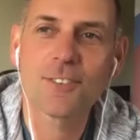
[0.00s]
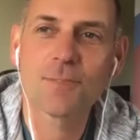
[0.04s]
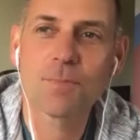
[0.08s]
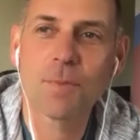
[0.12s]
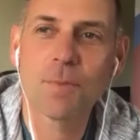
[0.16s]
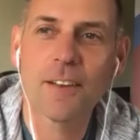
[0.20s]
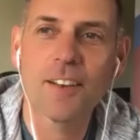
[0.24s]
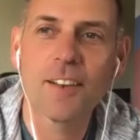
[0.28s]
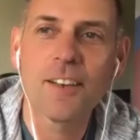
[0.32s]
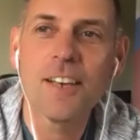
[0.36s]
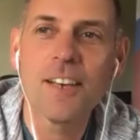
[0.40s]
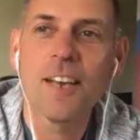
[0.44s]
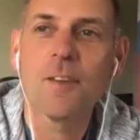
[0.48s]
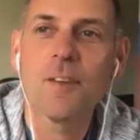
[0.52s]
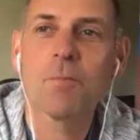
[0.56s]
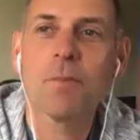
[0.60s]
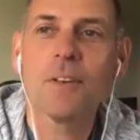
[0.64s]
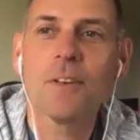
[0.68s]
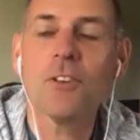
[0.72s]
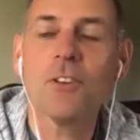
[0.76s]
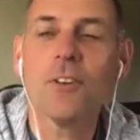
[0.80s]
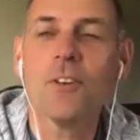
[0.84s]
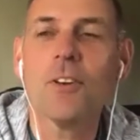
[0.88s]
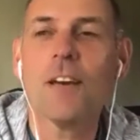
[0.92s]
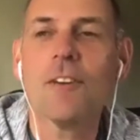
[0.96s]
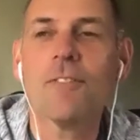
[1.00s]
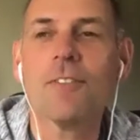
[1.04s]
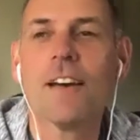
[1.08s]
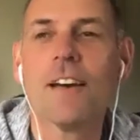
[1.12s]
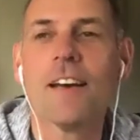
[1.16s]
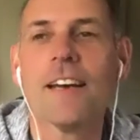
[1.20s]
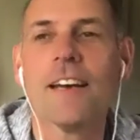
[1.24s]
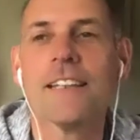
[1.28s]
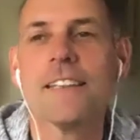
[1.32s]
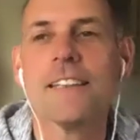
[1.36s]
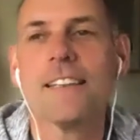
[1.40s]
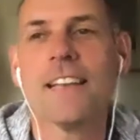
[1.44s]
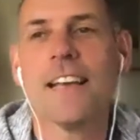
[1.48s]
But do you
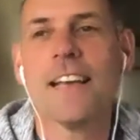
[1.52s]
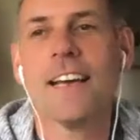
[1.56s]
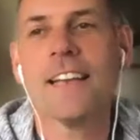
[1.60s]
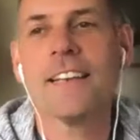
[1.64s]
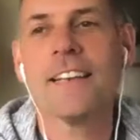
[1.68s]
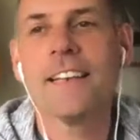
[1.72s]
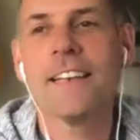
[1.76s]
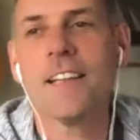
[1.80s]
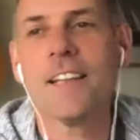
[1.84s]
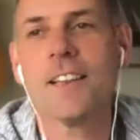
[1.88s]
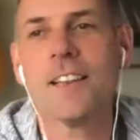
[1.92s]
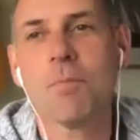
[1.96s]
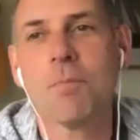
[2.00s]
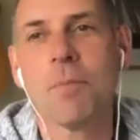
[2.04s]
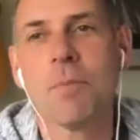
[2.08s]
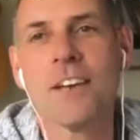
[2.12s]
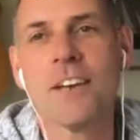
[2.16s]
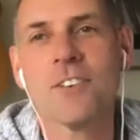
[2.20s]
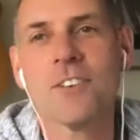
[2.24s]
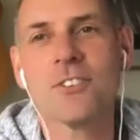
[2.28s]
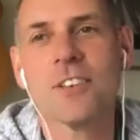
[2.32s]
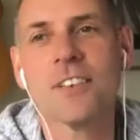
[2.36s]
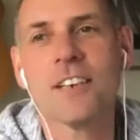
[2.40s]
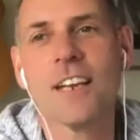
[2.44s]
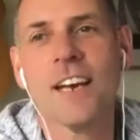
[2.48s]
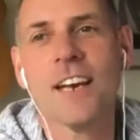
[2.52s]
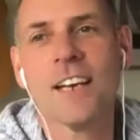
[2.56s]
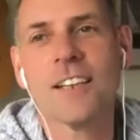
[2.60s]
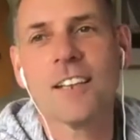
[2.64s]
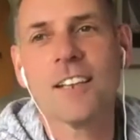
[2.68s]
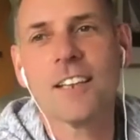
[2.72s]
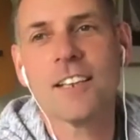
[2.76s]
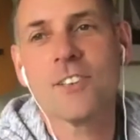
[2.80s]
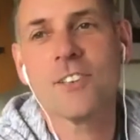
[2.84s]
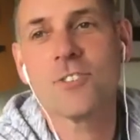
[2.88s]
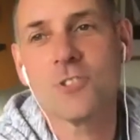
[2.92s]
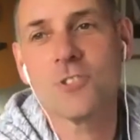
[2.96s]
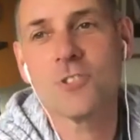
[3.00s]
have another passion
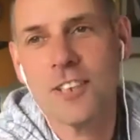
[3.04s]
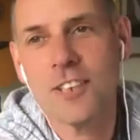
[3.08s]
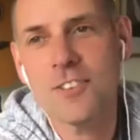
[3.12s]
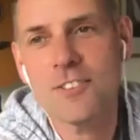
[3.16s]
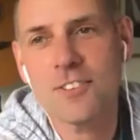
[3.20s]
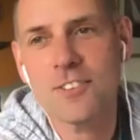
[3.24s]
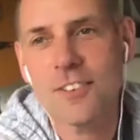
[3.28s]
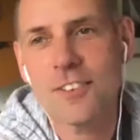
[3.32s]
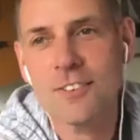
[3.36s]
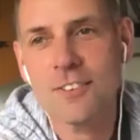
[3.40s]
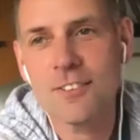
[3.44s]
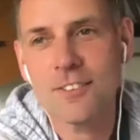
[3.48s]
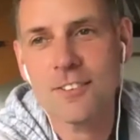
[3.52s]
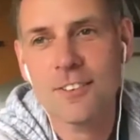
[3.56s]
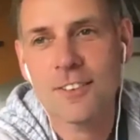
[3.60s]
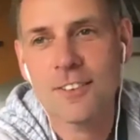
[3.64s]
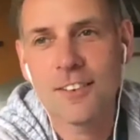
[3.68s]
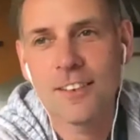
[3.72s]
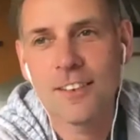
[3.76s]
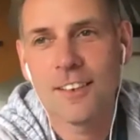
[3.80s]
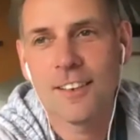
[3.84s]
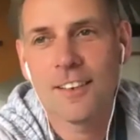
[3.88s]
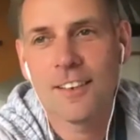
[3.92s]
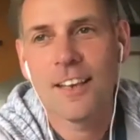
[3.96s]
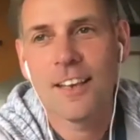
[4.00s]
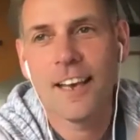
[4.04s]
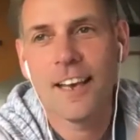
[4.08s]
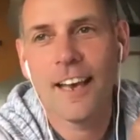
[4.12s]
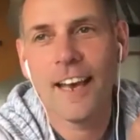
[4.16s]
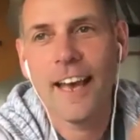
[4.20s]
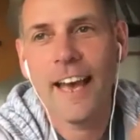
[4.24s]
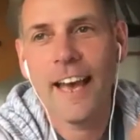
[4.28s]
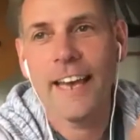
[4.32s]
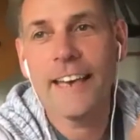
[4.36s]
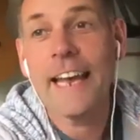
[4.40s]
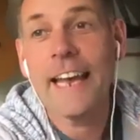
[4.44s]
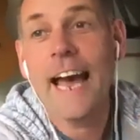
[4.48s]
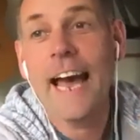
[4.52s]
other than Jesus
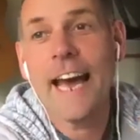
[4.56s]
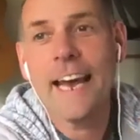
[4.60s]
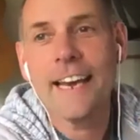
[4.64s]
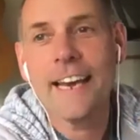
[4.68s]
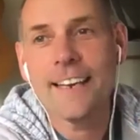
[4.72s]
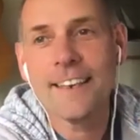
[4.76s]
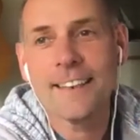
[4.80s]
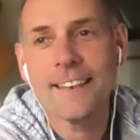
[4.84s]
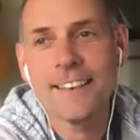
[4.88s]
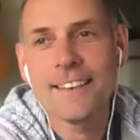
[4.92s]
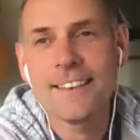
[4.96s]
and Hannah?